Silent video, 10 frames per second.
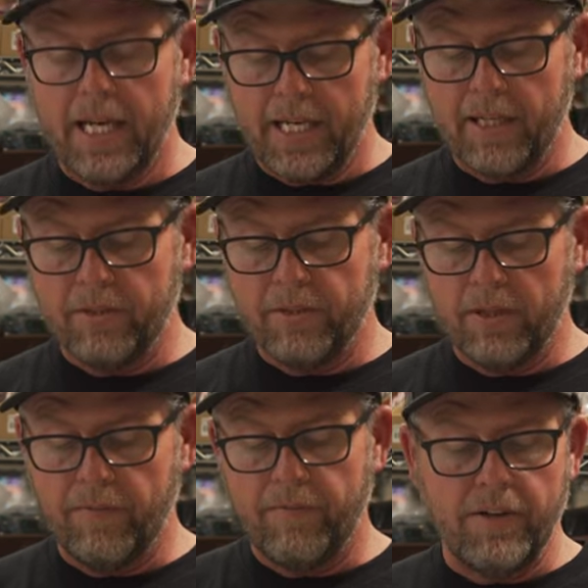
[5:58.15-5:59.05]

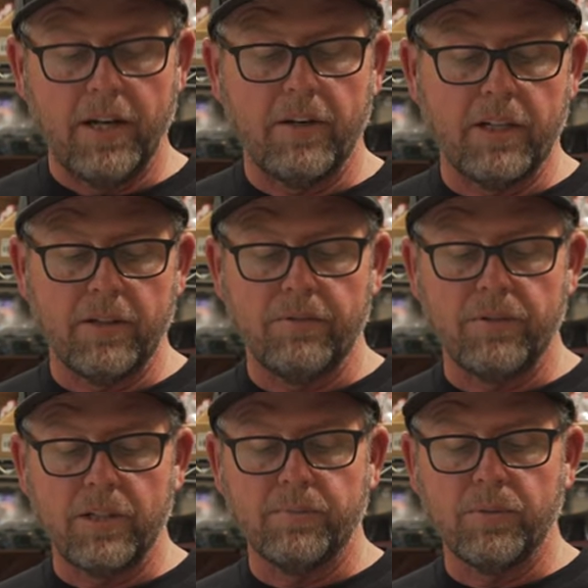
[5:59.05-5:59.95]
has a very good
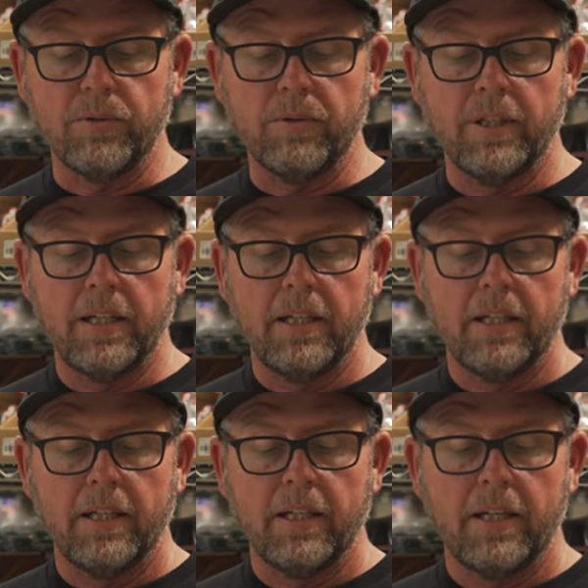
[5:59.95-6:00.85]
free spool,
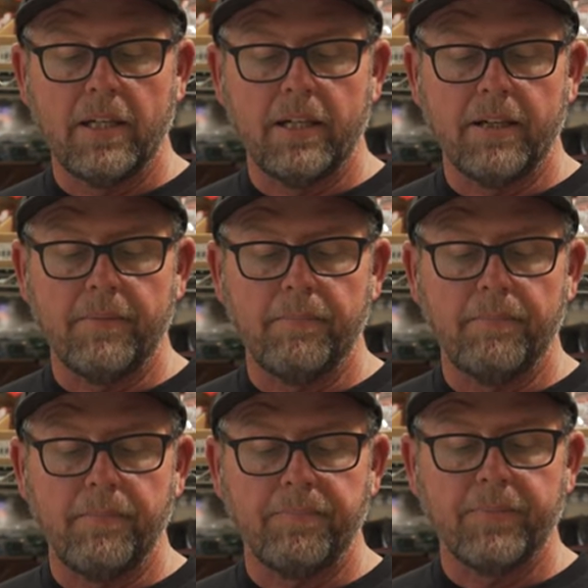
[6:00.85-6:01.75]
but
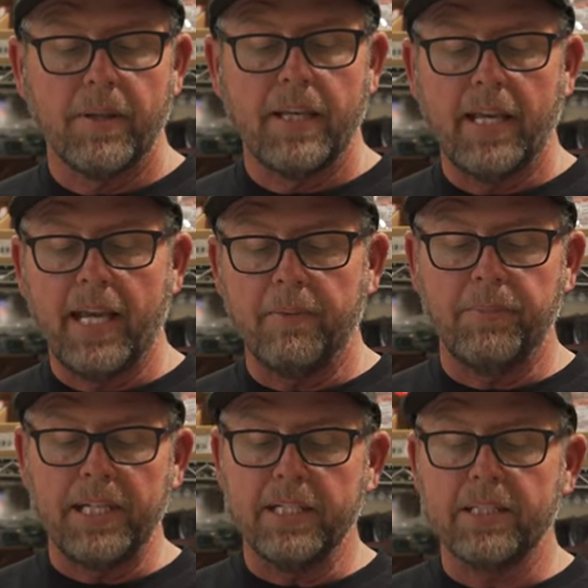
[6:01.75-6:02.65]

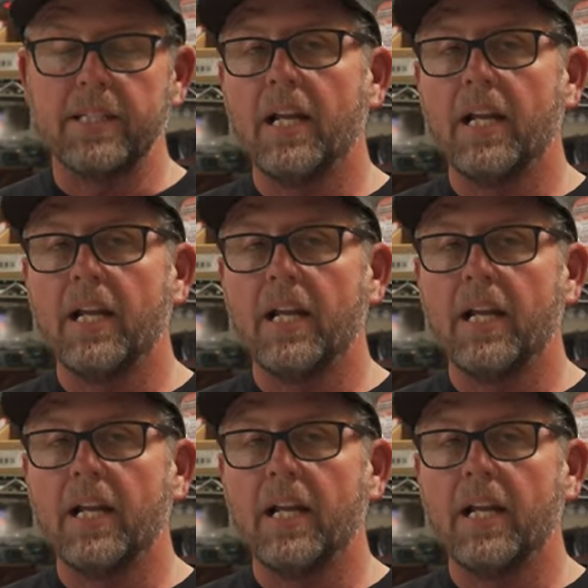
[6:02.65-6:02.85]
it does